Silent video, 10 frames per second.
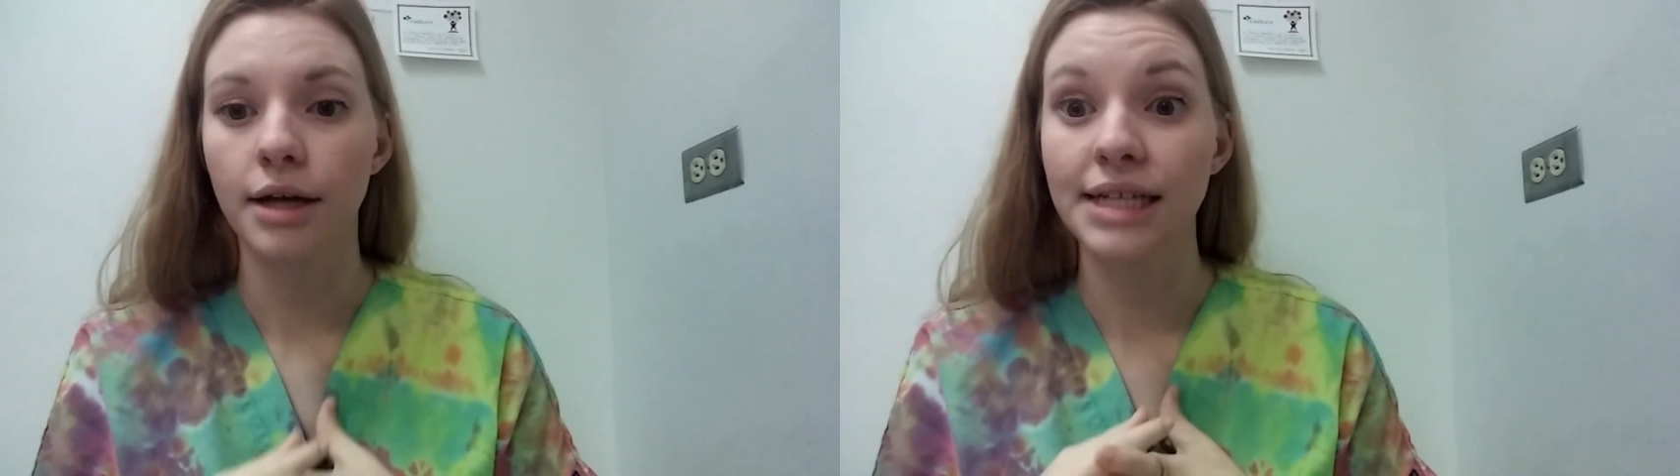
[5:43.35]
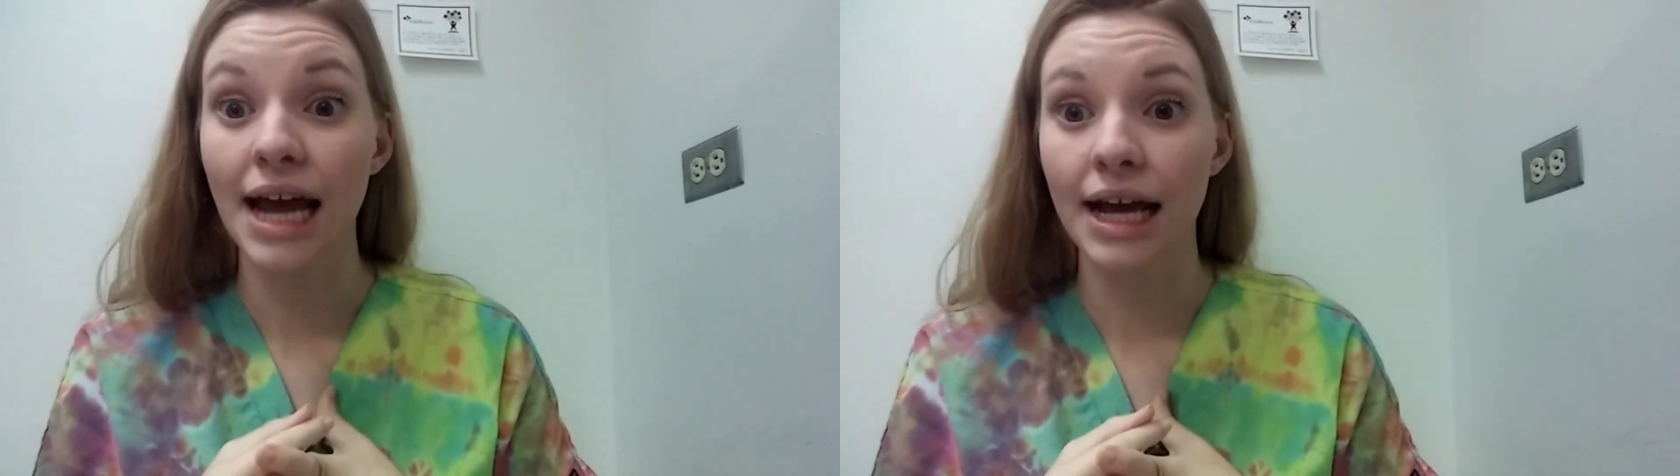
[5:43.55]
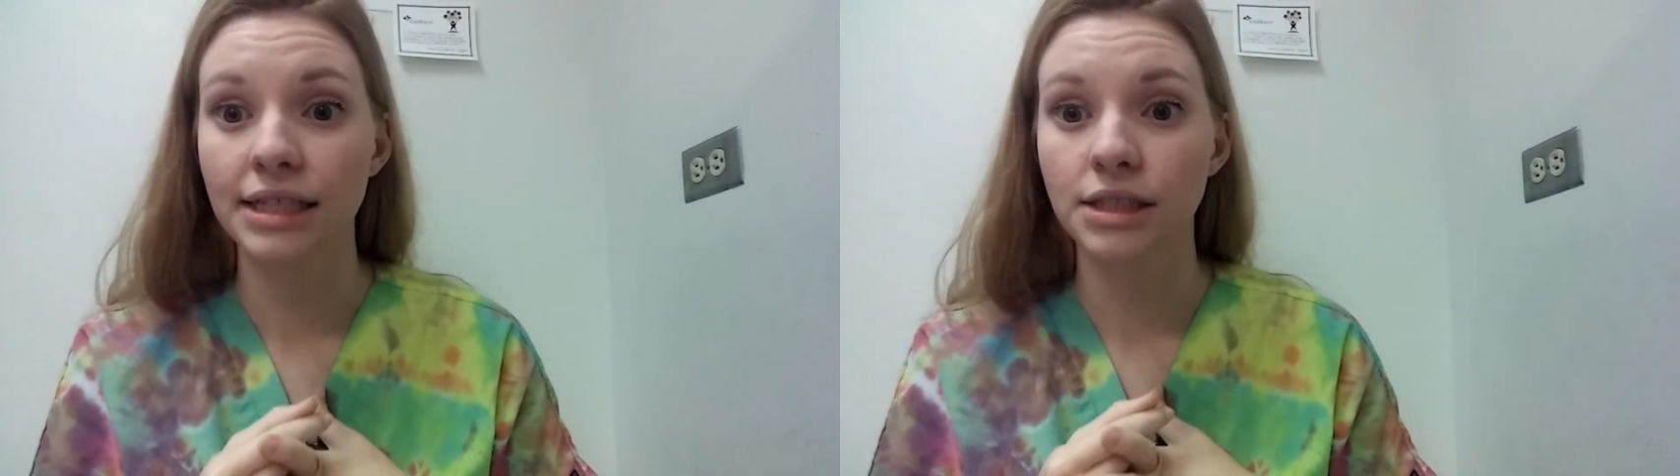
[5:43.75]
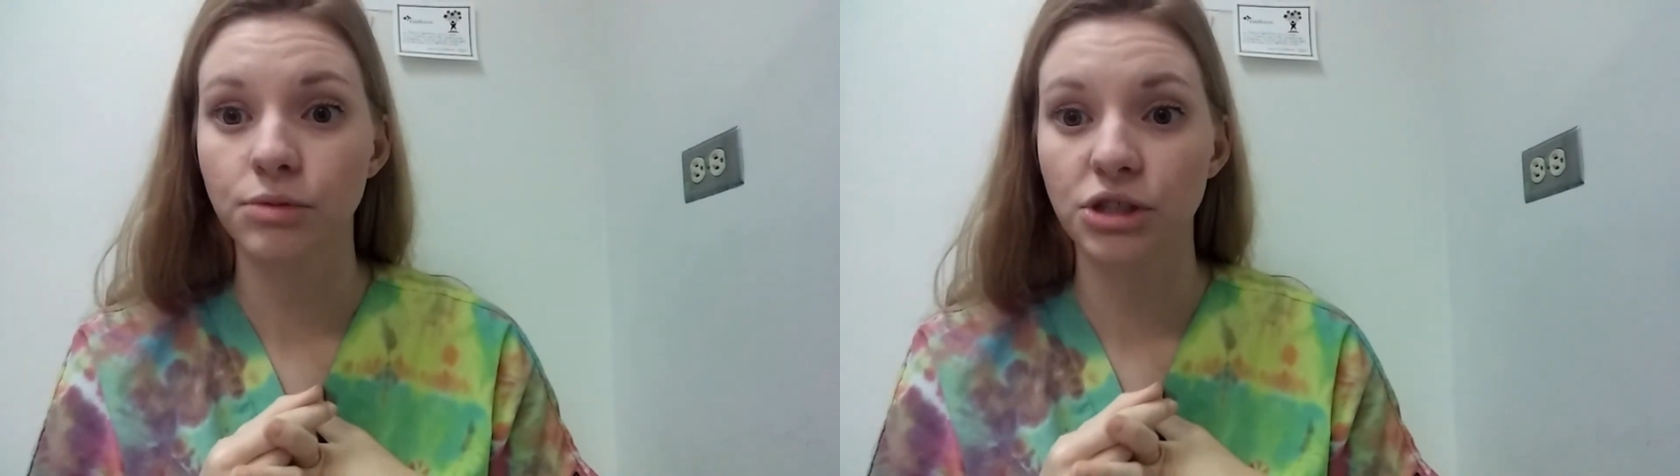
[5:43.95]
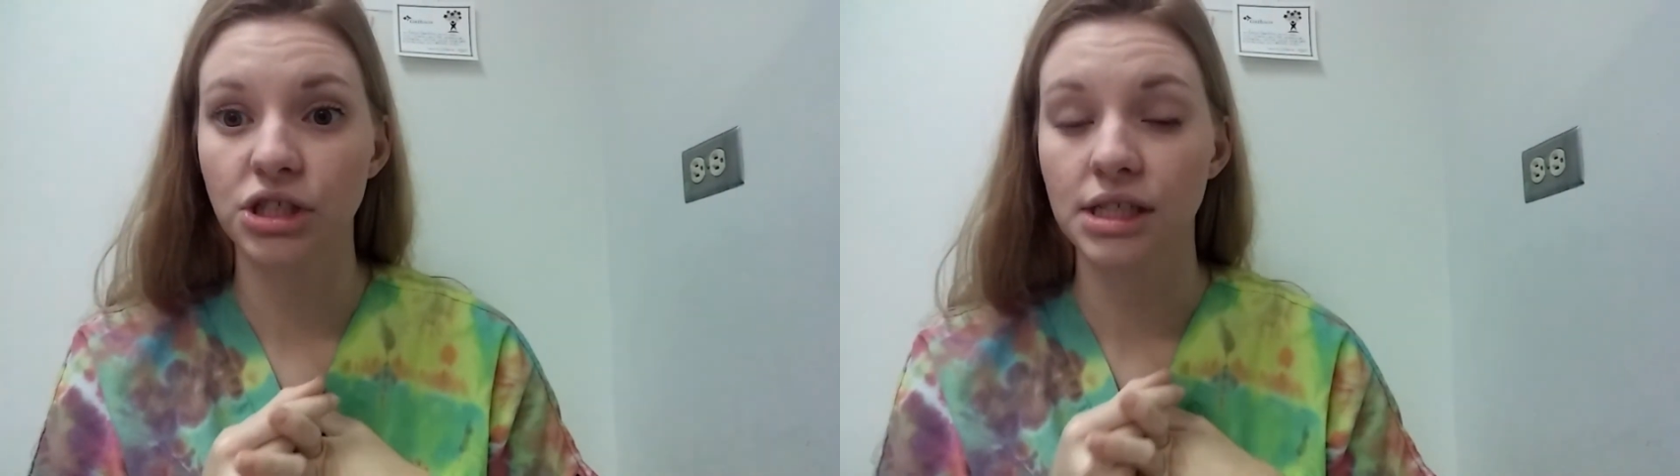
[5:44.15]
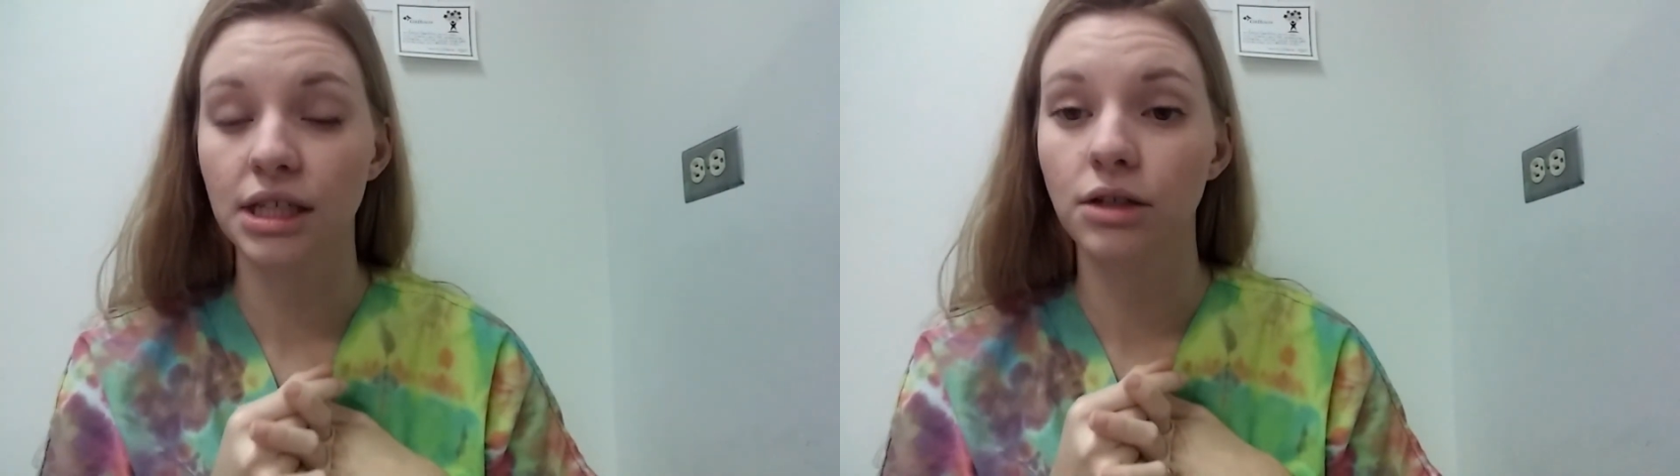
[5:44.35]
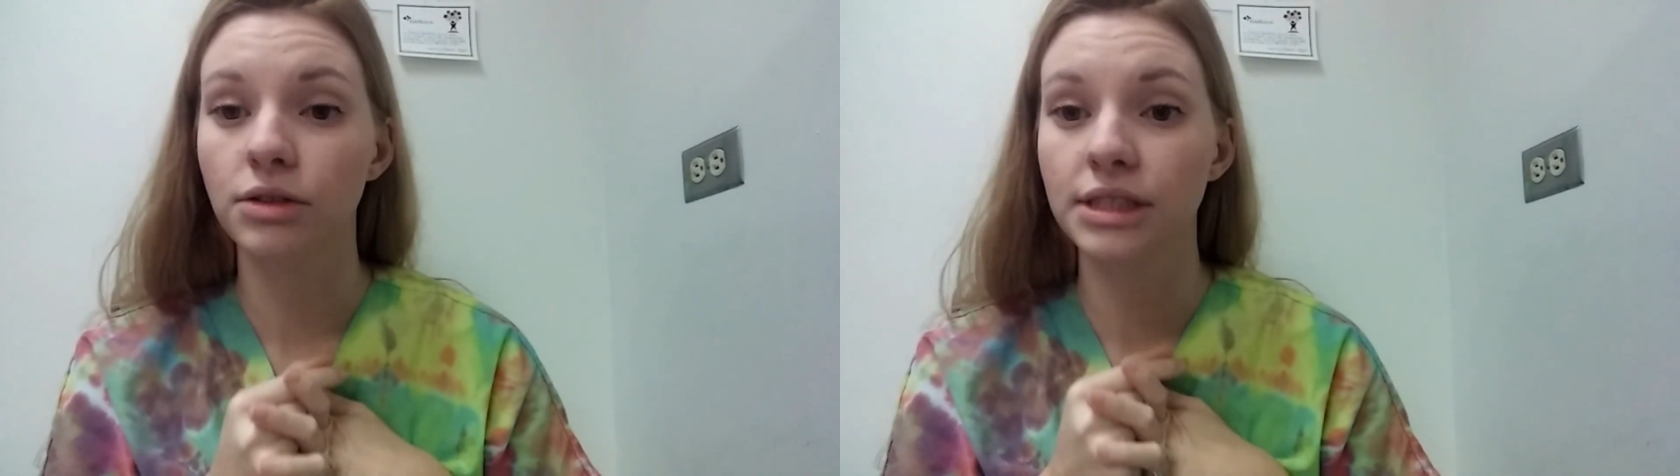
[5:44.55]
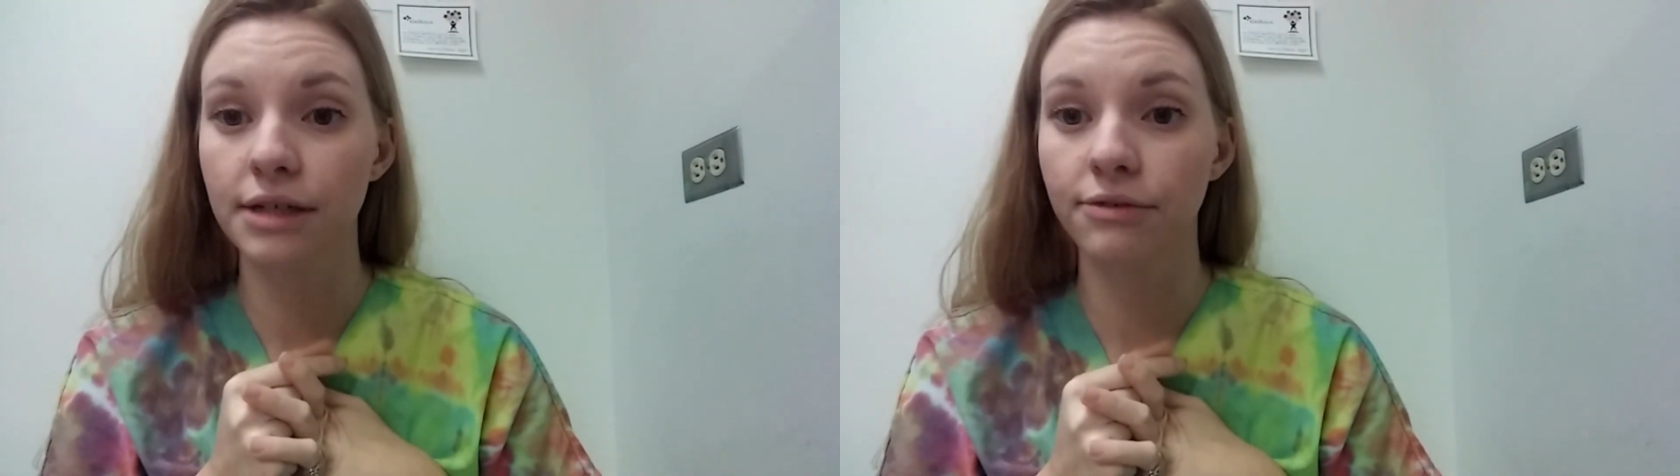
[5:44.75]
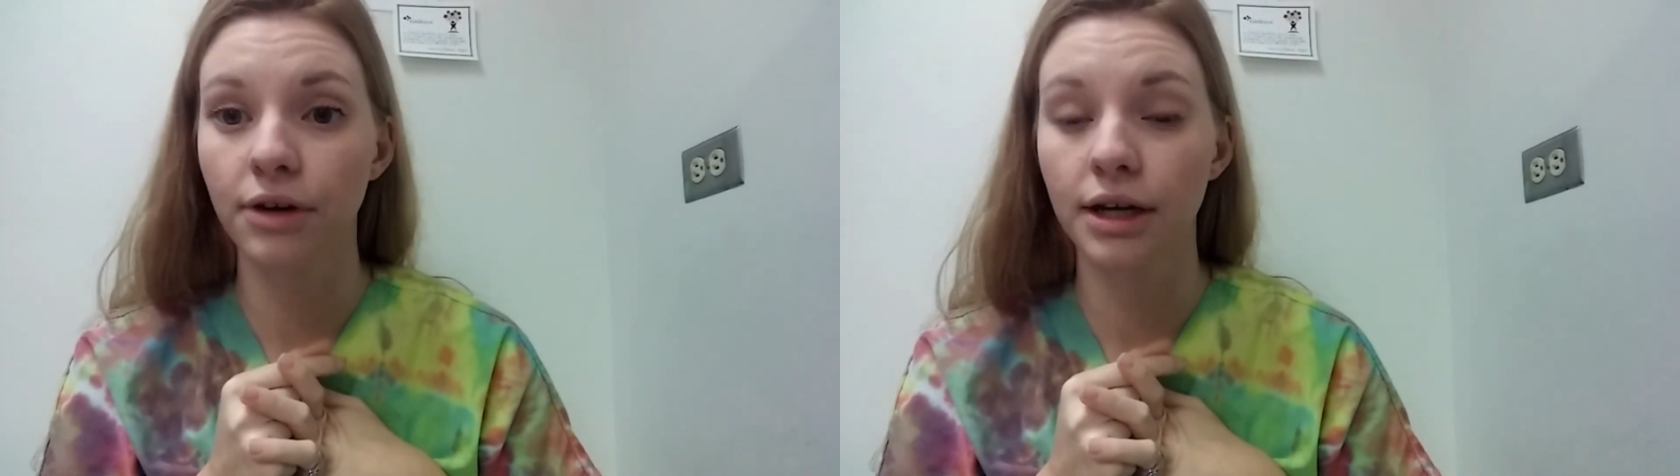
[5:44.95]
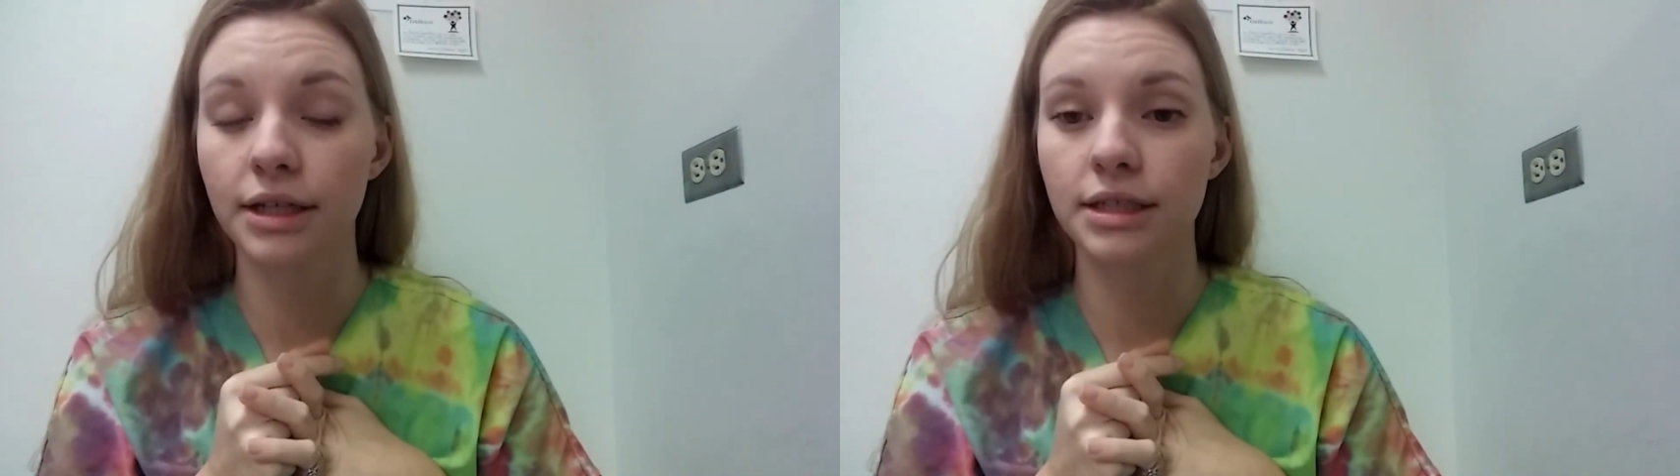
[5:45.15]
test, which is a little
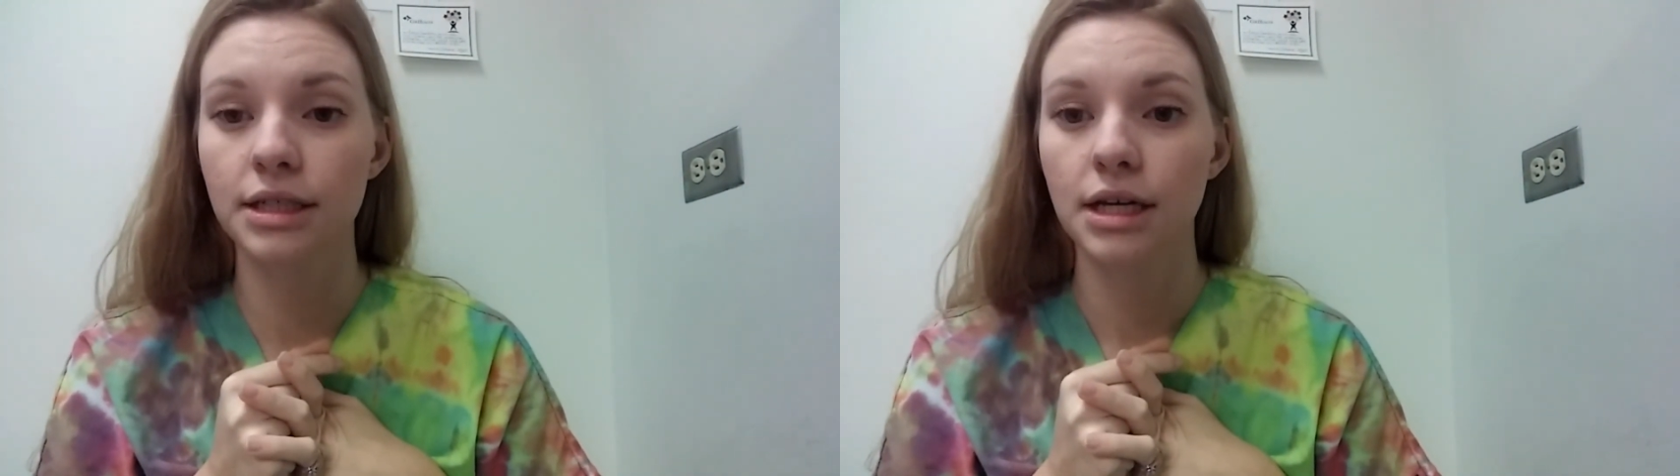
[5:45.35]
different.